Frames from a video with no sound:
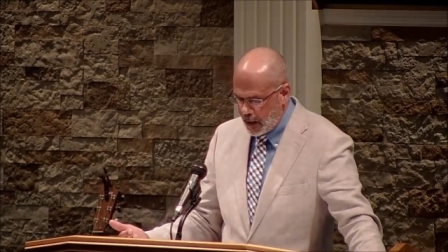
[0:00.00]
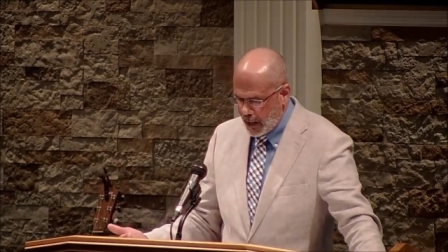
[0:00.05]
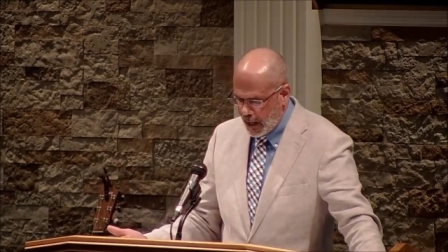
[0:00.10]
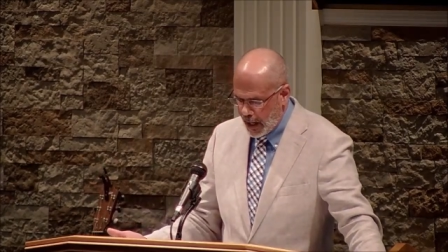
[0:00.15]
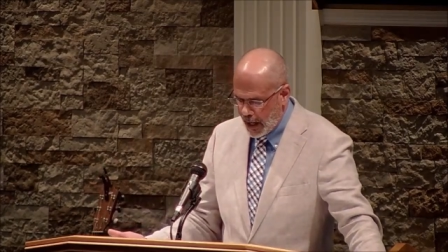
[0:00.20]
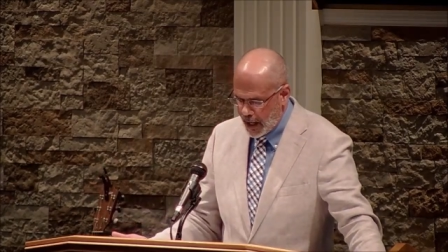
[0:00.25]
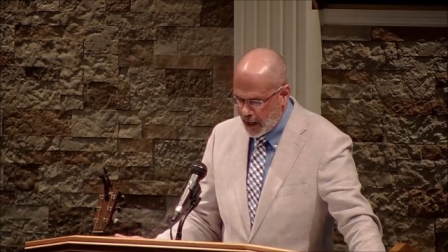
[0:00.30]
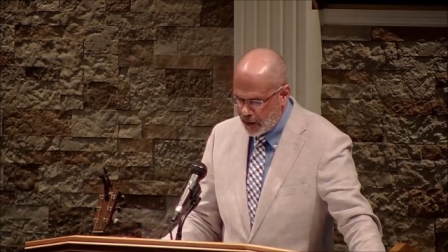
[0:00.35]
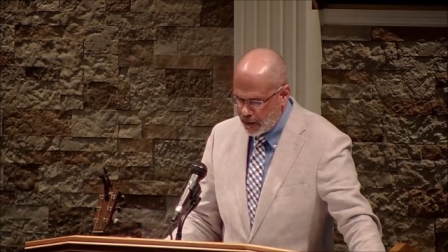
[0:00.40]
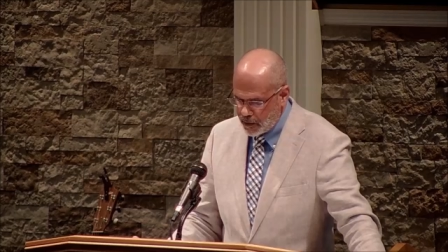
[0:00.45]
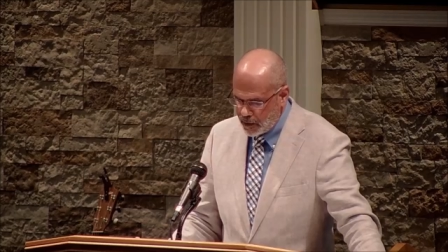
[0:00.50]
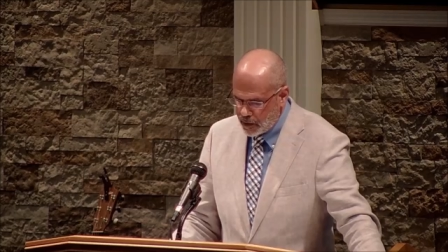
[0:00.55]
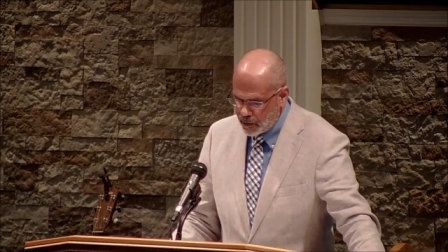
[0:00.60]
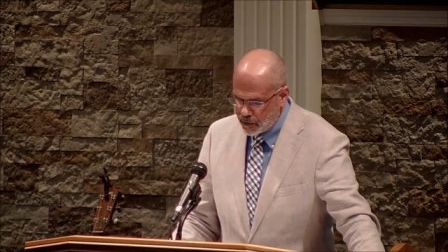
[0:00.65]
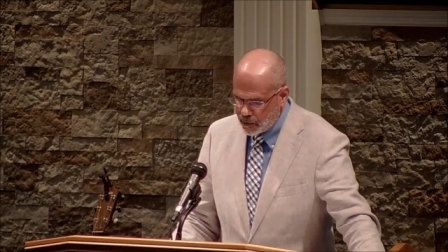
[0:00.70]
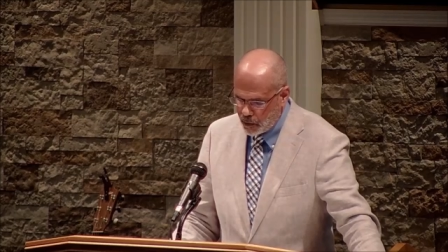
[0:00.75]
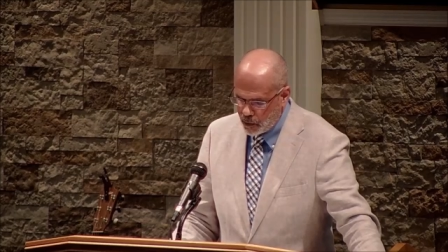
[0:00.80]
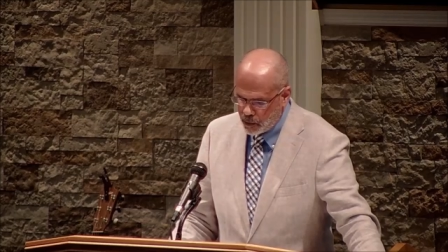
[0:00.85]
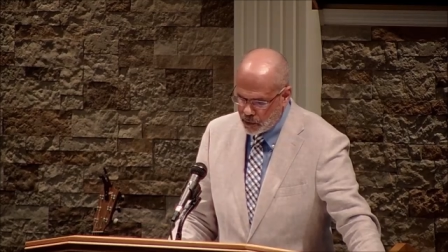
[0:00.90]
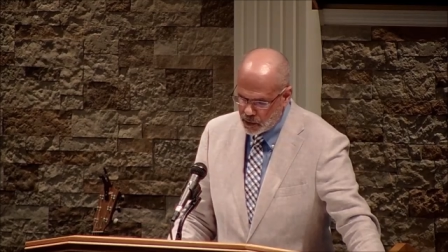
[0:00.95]
And
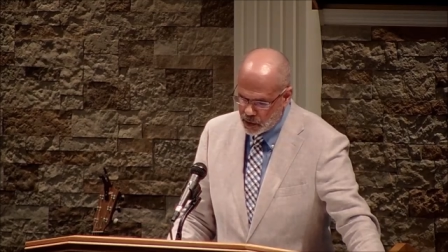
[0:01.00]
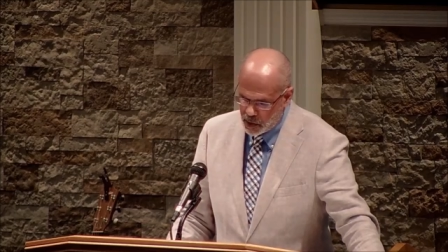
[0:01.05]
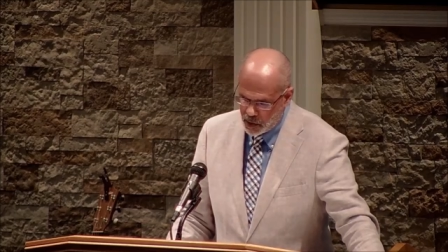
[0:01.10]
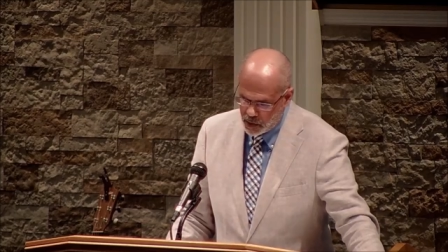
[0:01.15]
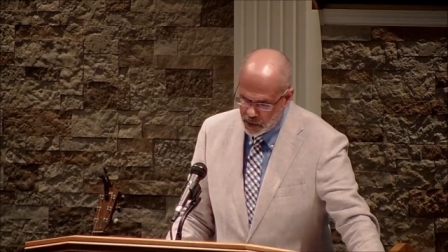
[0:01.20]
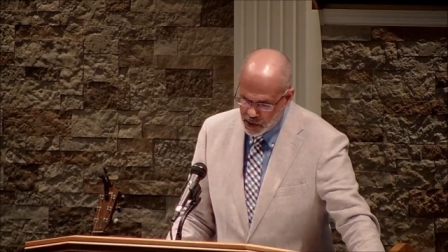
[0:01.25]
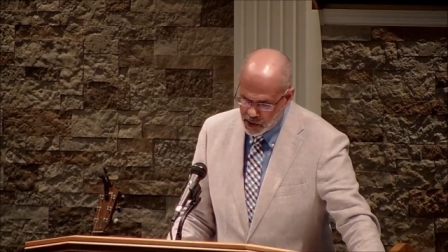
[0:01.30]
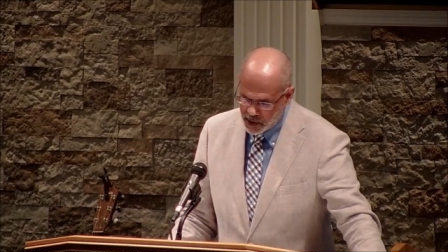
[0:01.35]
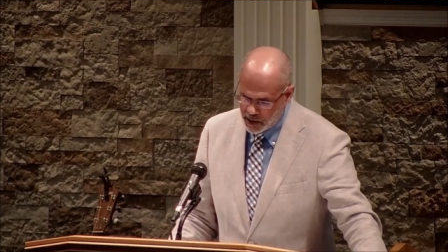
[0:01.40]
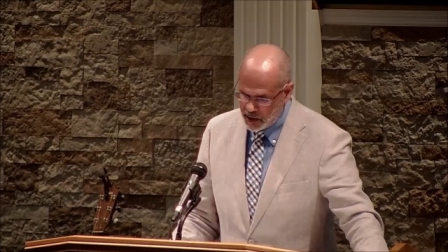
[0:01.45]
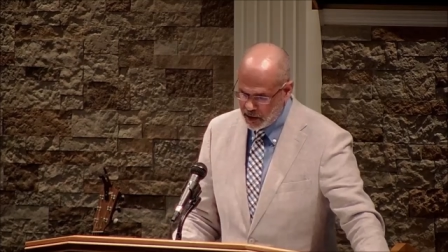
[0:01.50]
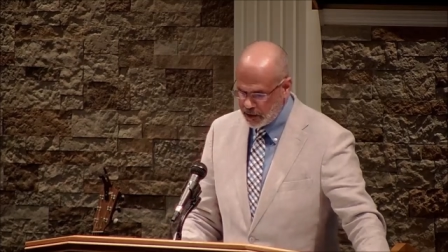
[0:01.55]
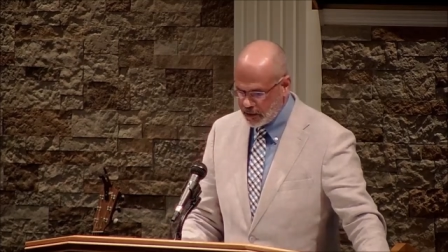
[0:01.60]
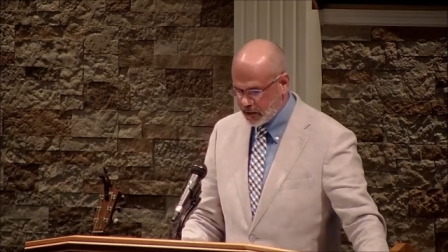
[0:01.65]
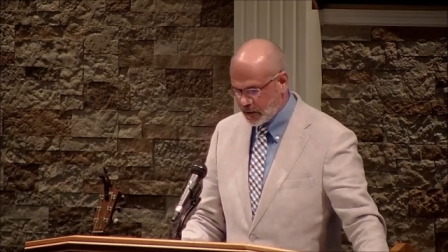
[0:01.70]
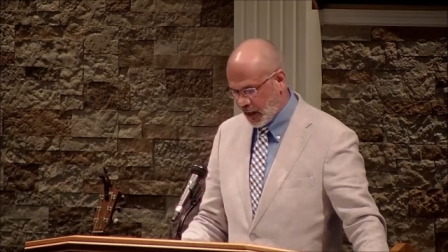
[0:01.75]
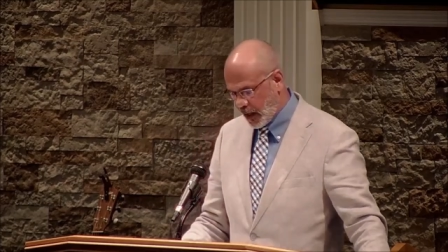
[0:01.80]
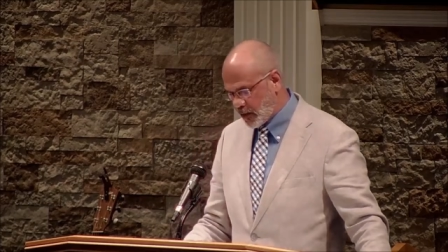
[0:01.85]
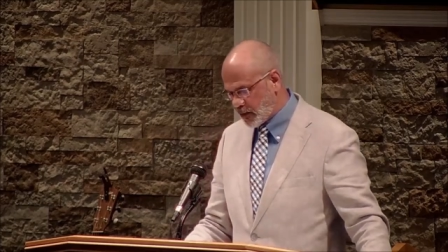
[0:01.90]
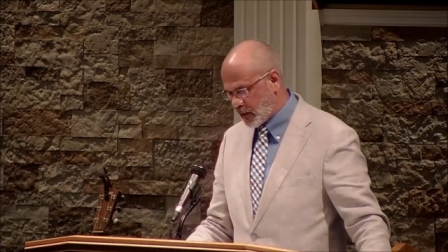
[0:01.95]
so Tertius
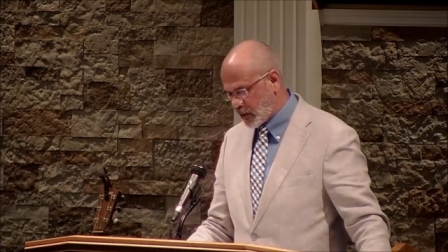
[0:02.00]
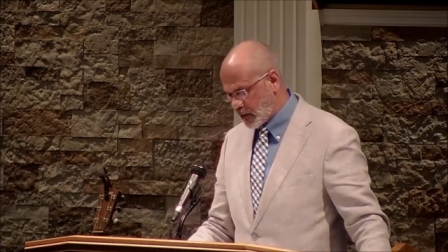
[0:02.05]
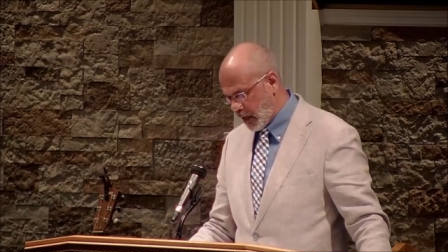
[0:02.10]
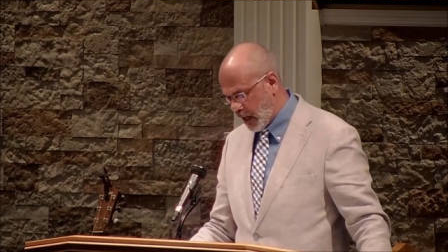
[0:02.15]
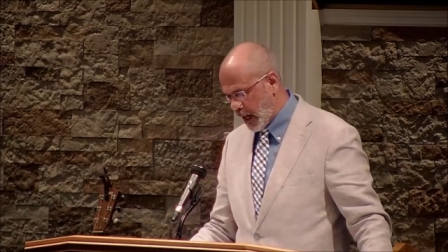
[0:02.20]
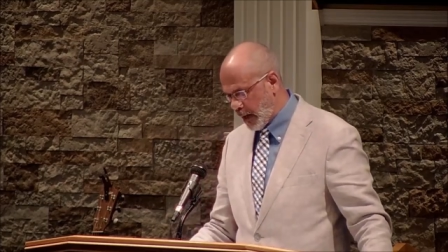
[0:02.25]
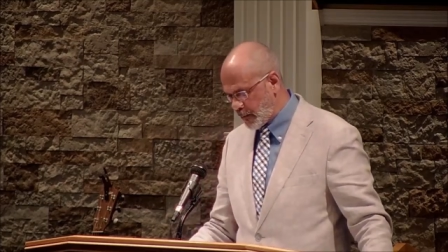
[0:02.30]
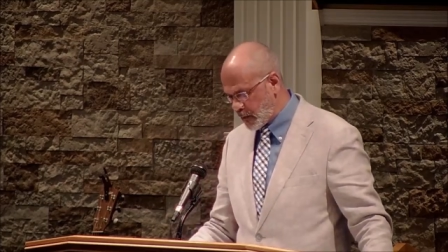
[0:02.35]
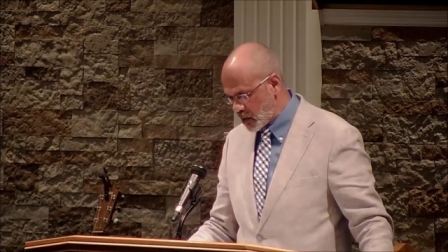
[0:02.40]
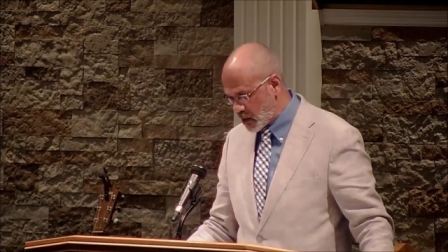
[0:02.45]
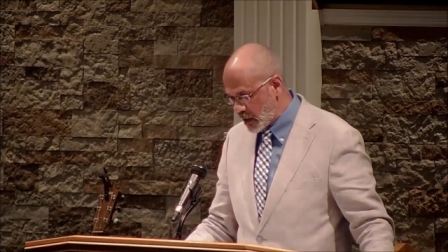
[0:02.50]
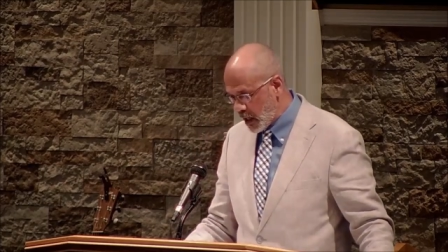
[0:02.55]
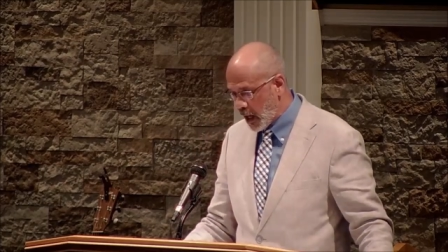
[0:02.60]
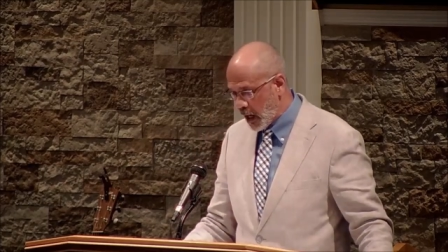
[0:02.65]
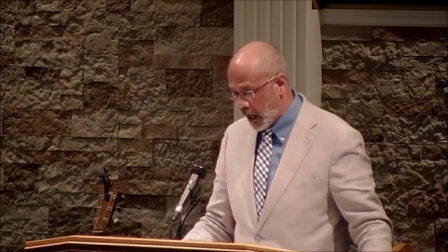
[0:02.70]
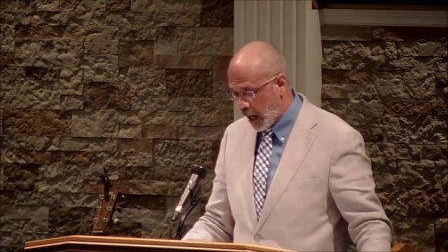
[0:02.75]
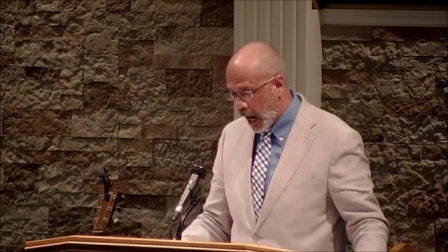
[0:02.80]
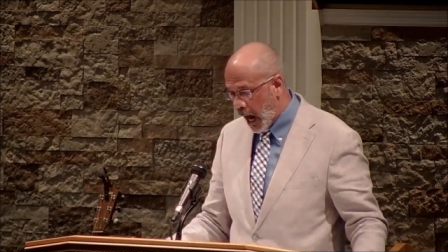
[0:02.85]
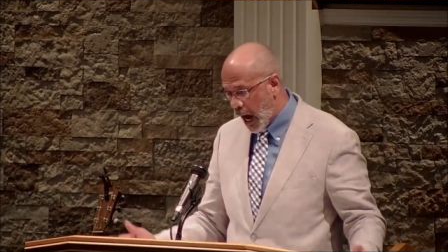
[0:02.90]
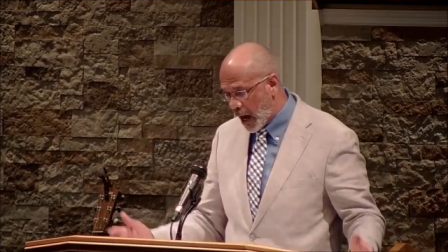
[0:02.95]
takes the time to say,
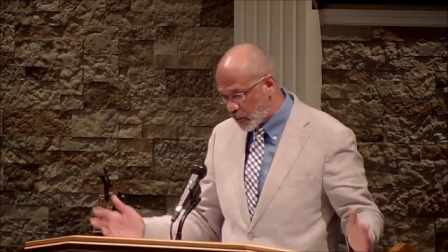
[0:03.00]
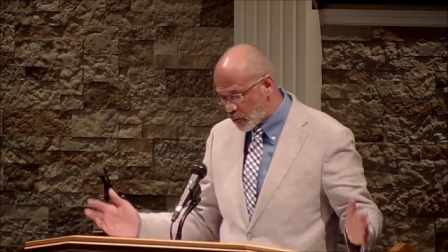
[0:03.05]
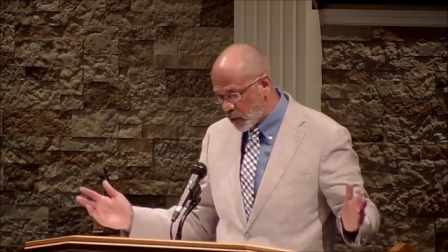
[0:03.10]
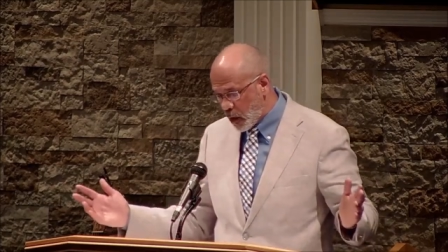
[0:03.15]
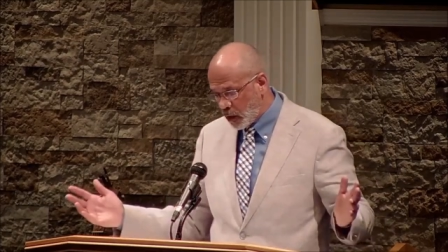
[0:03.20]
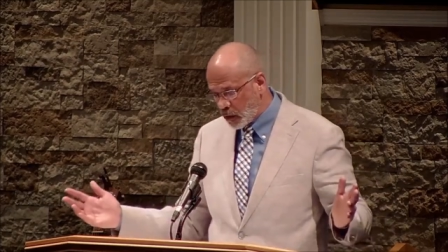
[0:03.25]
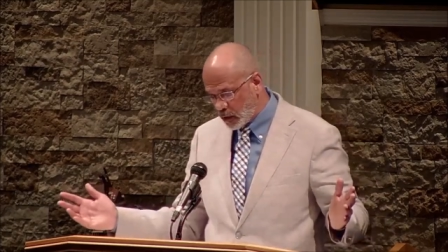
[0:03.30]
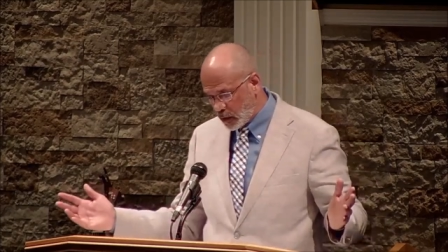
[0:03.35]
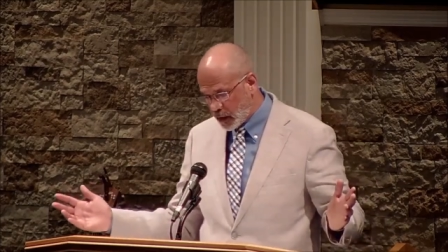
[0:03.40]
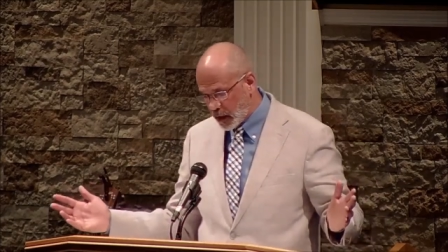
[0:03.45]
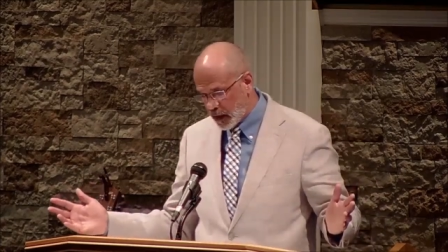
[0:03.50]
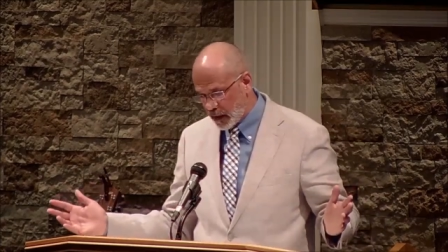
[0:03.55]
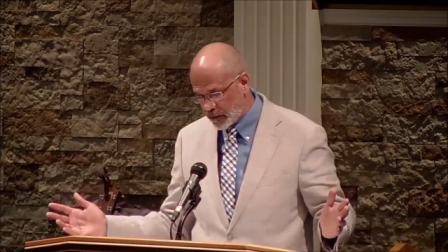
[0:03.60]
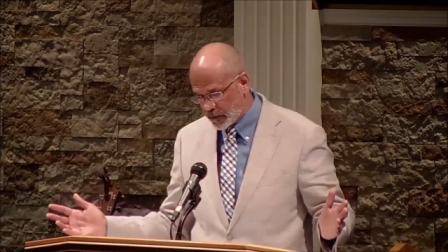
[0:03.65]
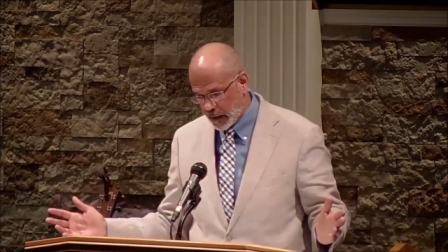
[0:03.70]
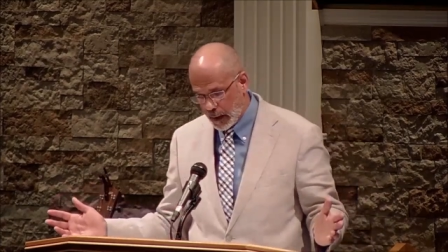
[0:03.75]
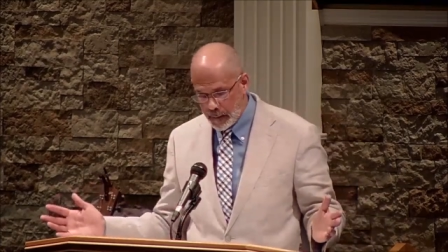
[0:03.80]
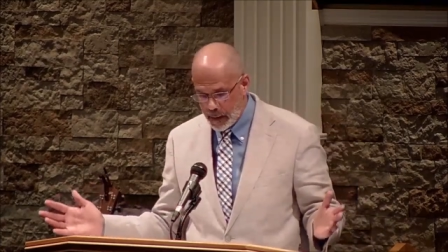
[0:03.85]
I wrote this.